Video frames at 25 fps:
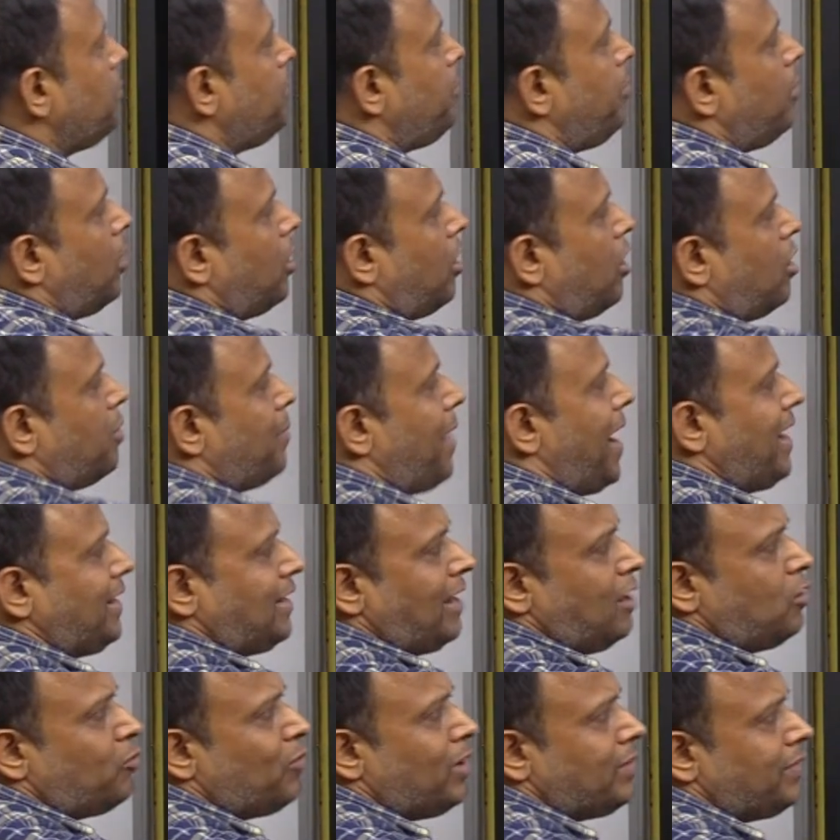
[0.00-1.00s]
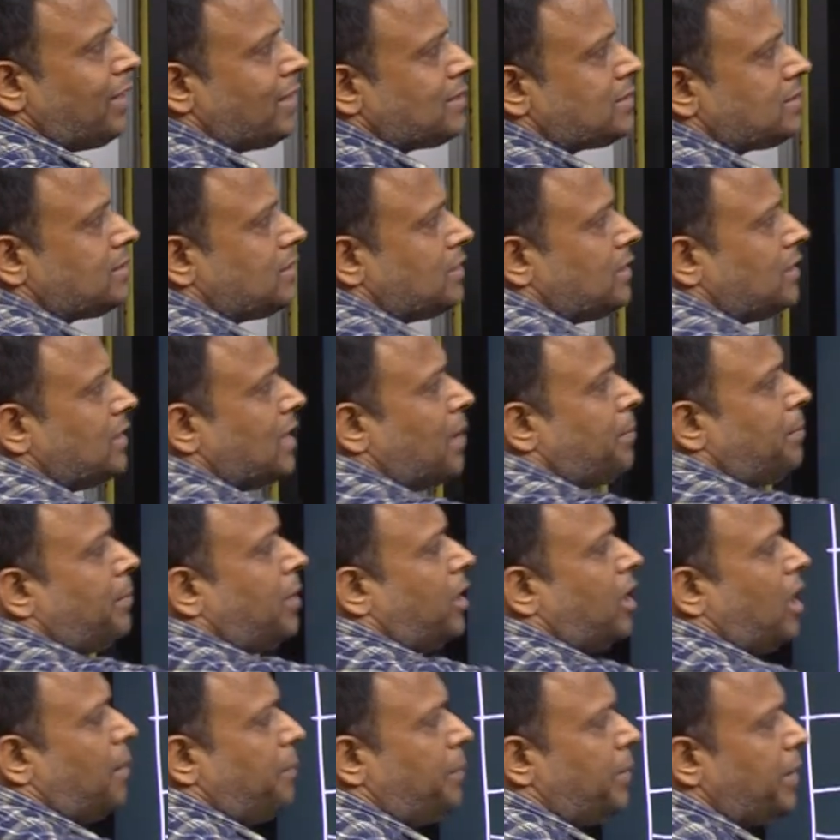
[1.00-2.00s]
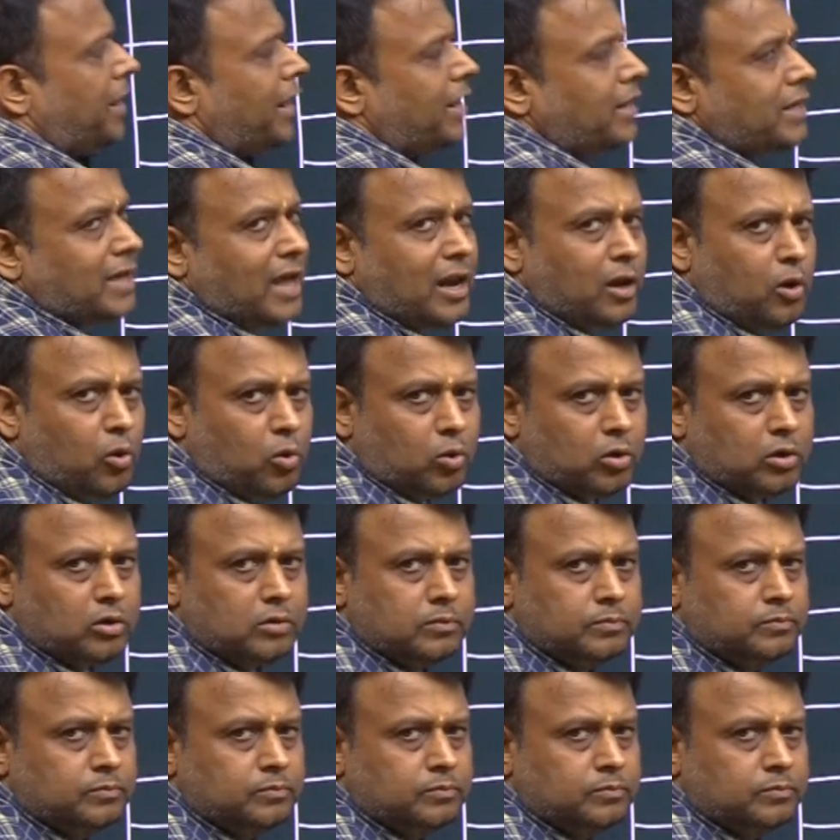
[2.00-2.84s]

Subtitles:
for orbital 1s, number of radial node,